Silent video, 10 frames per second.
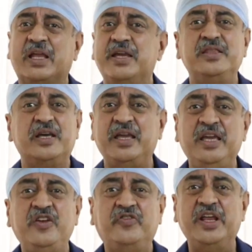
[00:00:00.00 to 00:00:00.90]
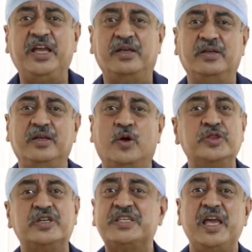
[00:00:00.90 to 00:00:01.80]
in the evening
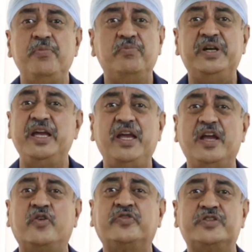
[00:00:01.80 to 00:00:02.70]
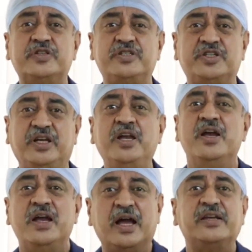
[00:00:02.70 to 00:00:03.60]
on the same day of surgery
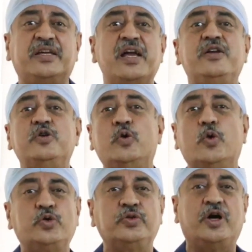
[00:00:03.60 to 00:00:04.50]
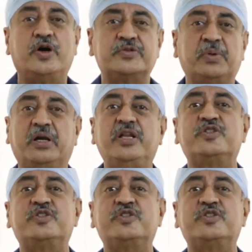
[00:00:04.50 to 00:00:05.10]
and can go to the hospital.